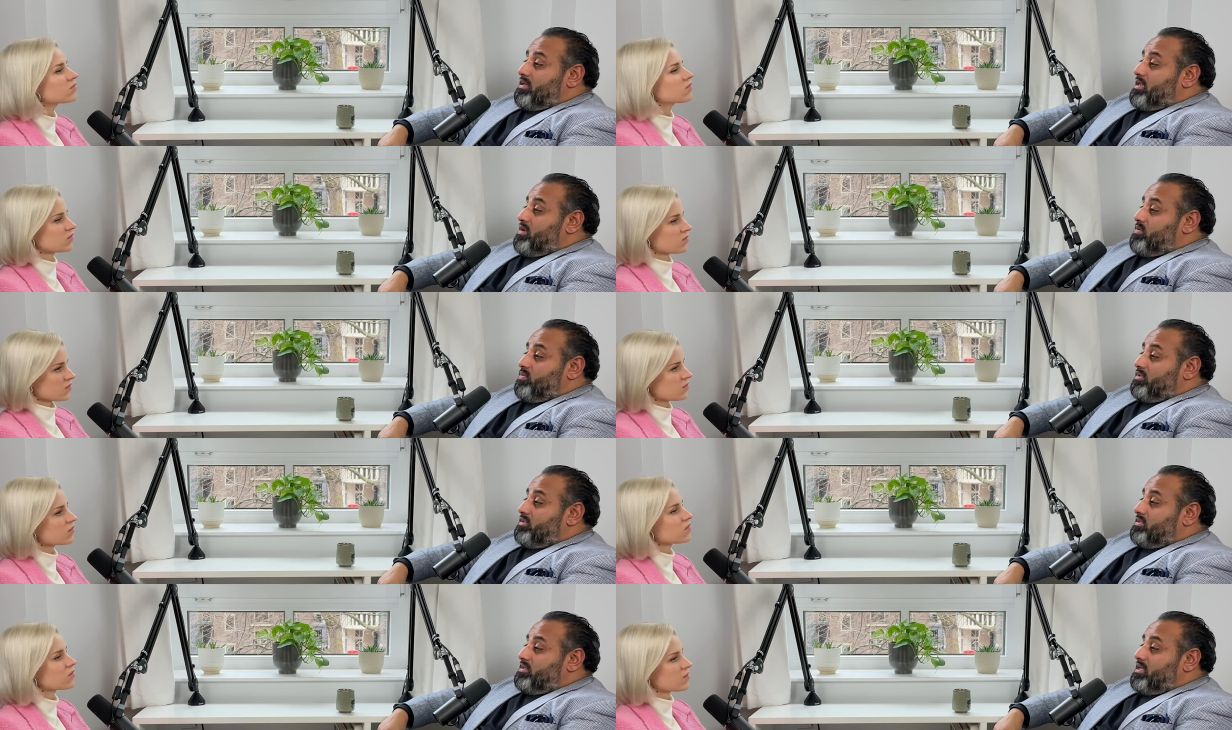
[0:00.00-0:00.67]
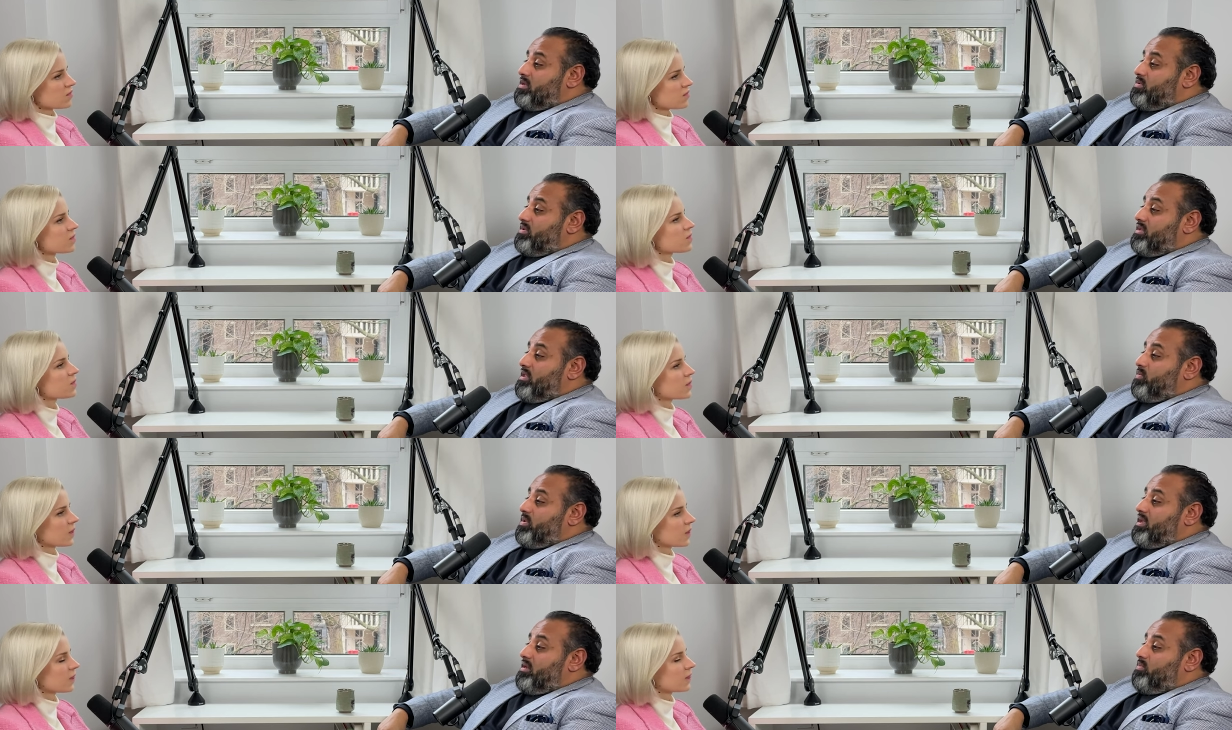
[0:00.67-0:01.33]
Speaker 1: It was, it, you know,
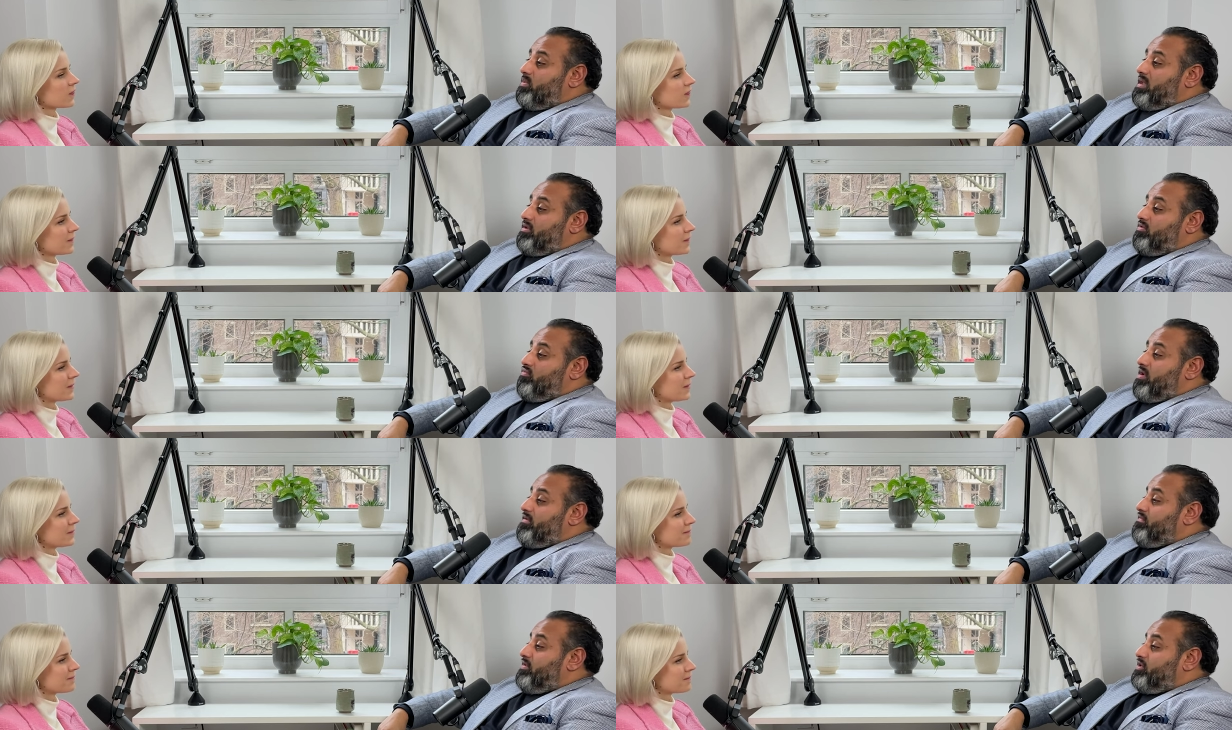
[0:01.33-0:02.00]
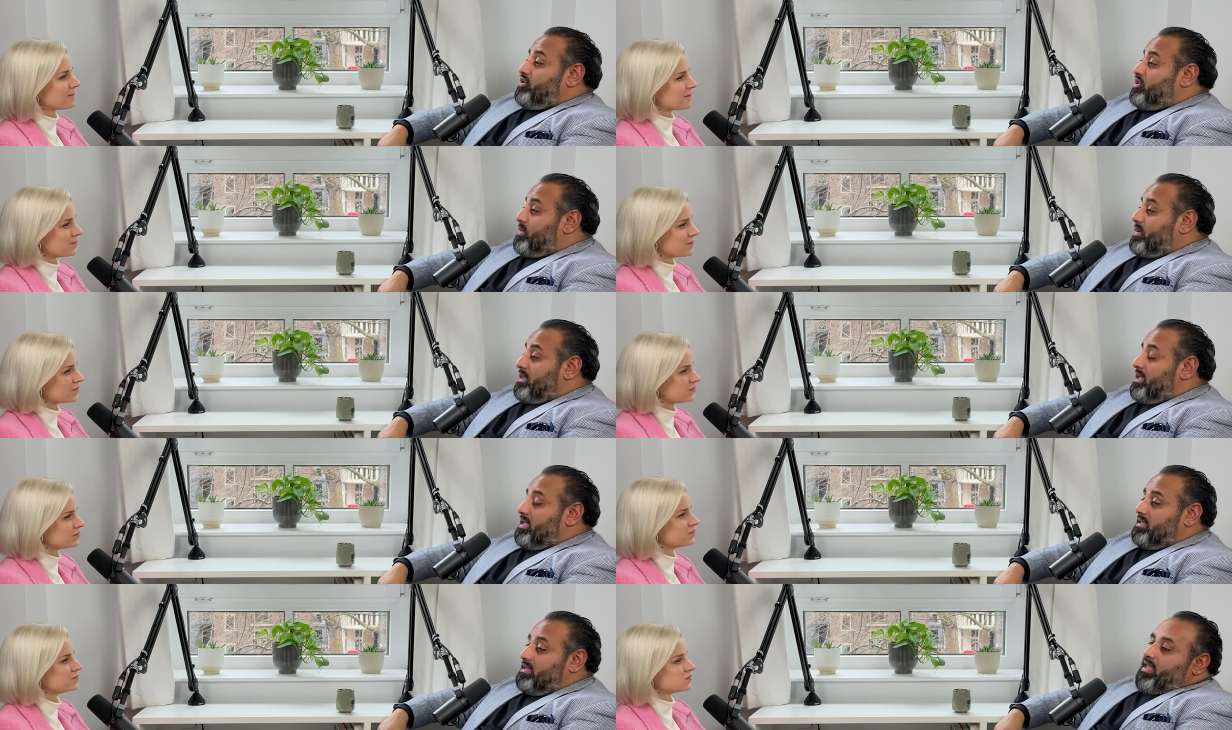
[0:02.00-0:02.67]
we had we had great fun doing
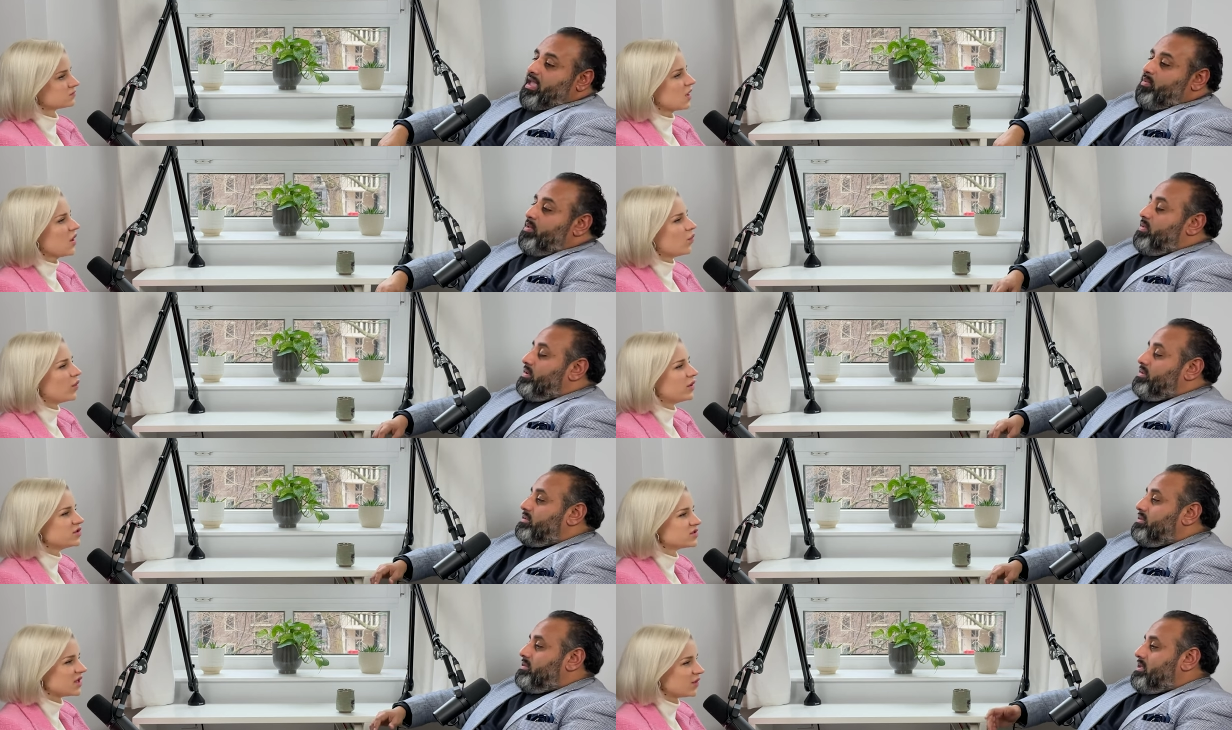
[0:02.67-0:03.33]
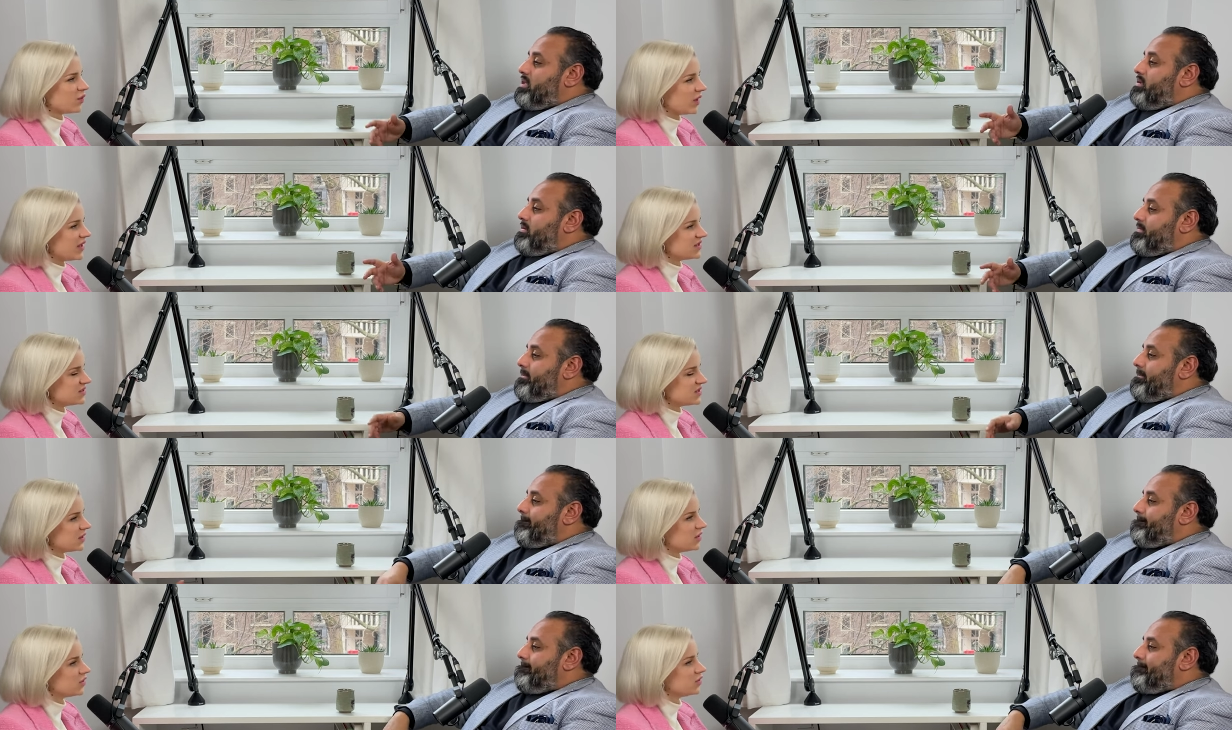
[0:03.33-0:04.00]
it. And we were, when you say yeah. we,
Speaker 2: is it
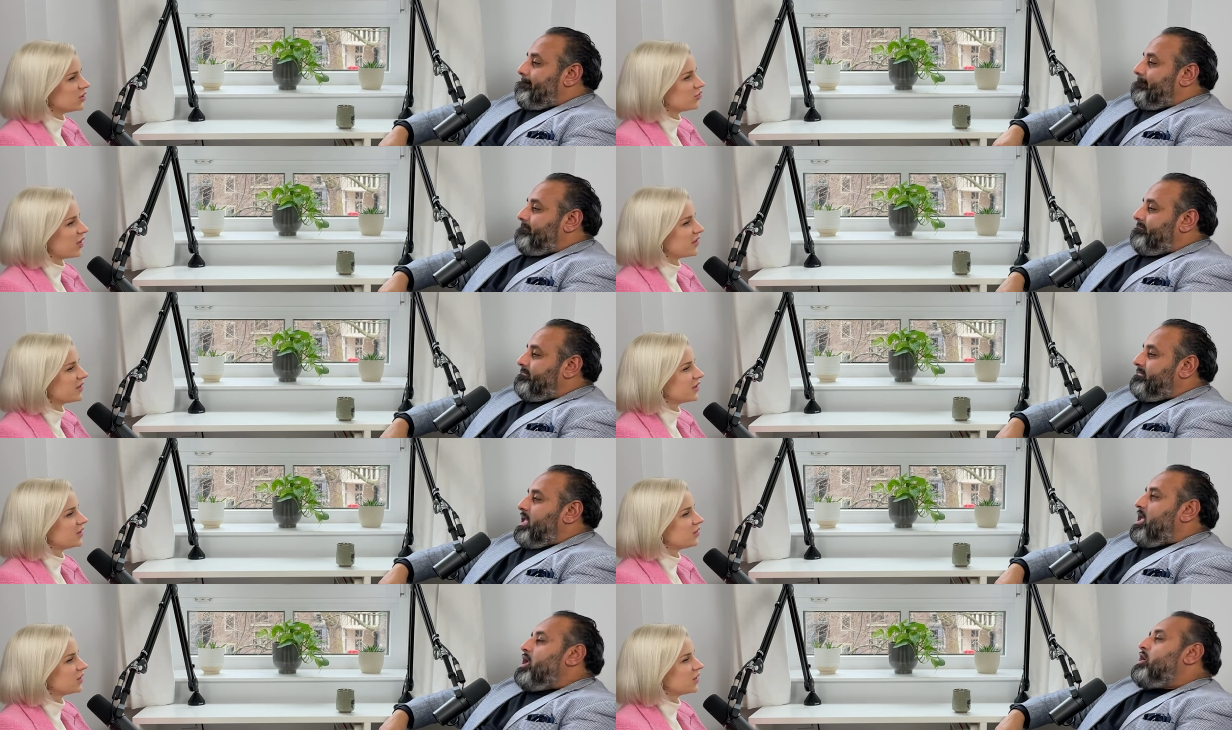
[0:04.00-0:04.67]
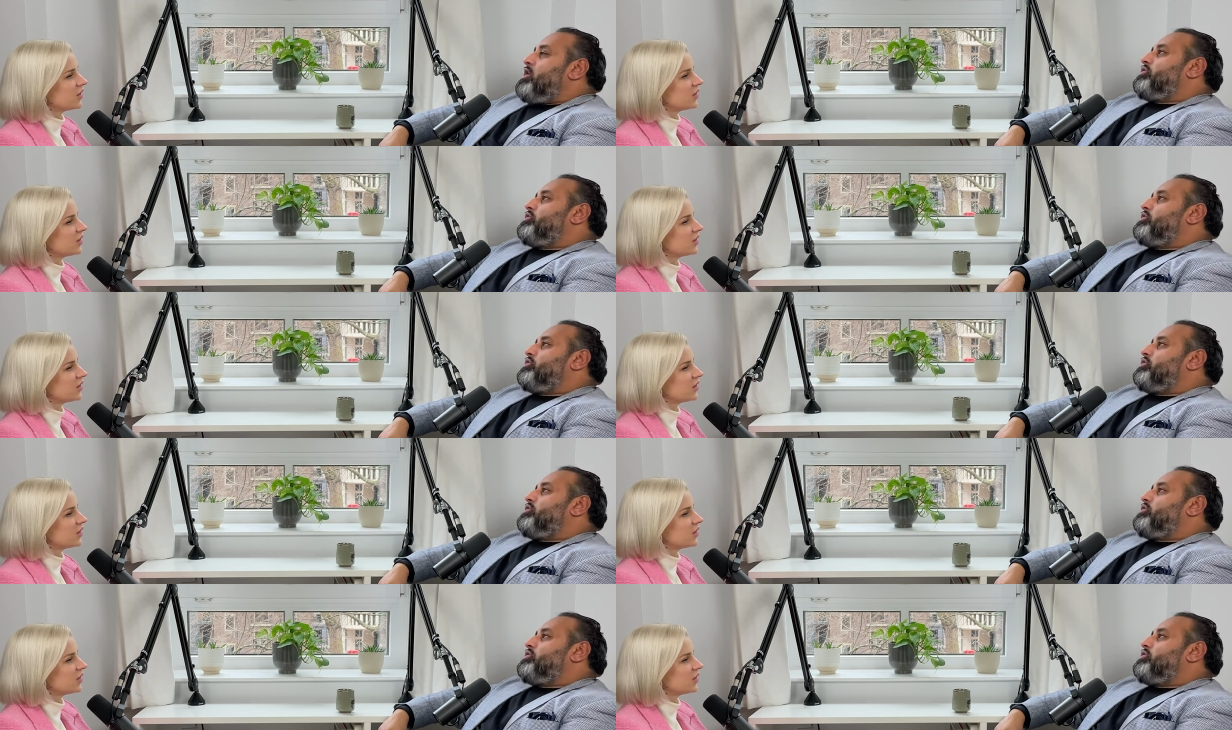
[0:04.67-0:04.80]
you and your brother? Or?